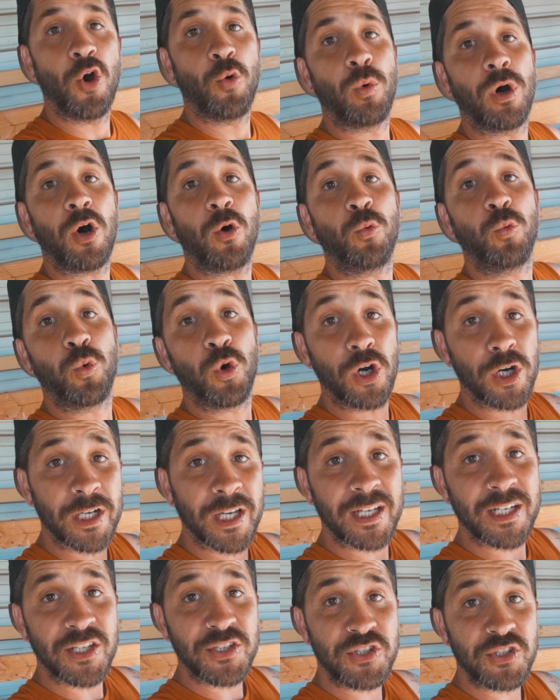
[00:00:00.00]
What we're
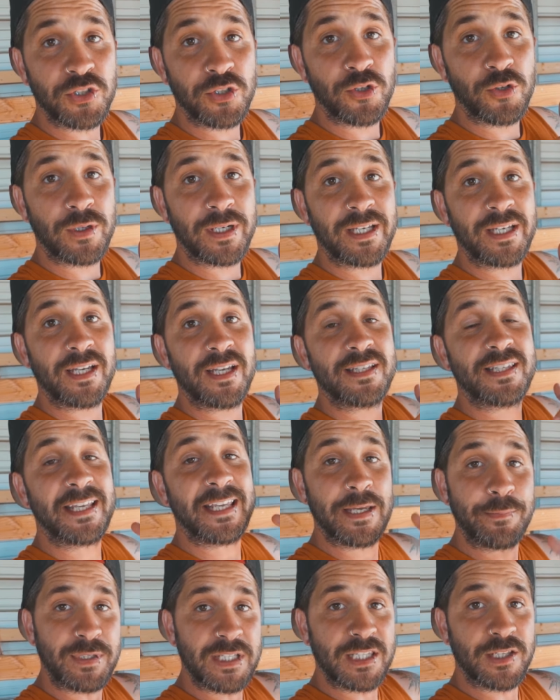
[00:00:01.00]
gonna do is
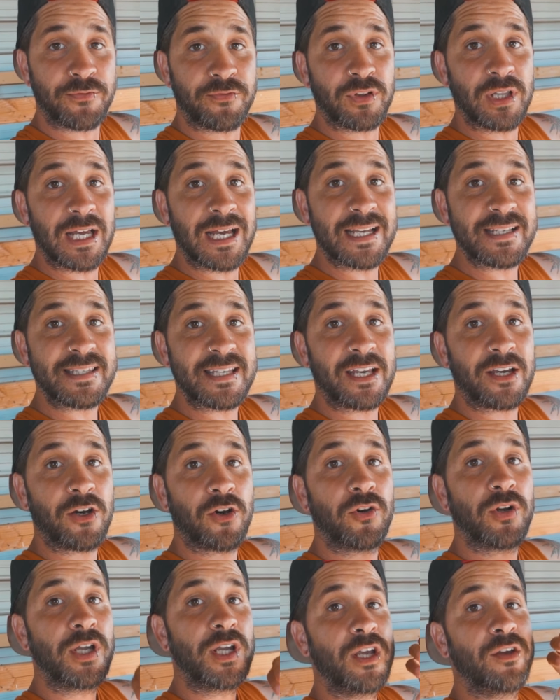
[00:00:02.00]
empty the flies
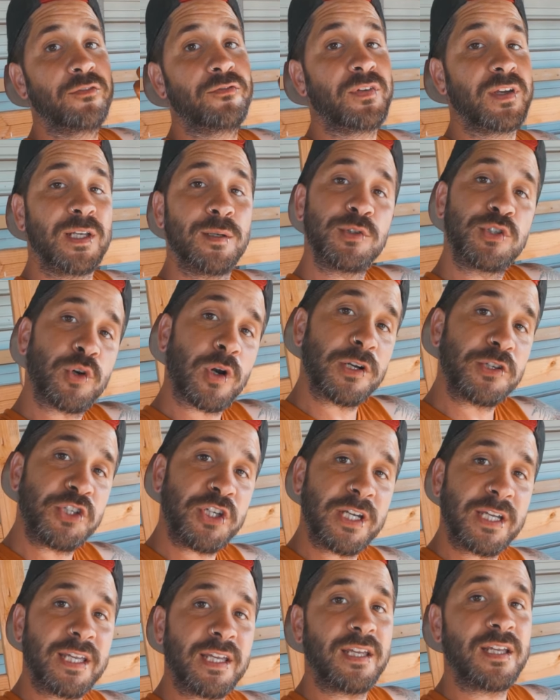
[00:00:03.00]
out, feed them to our
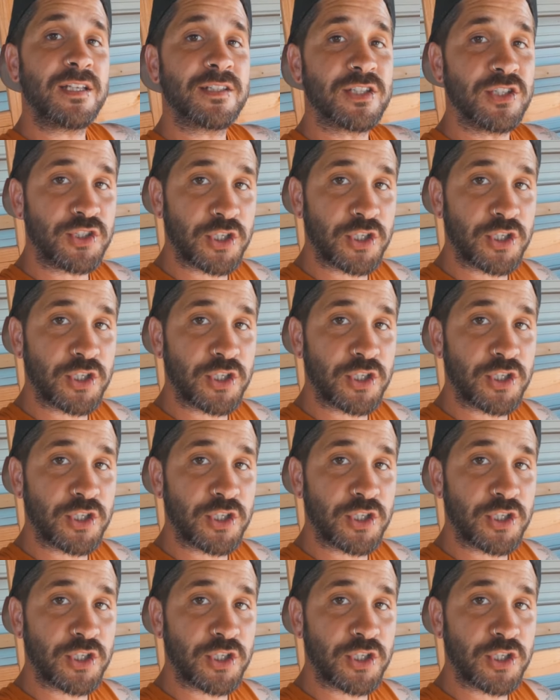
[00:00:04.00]
chickens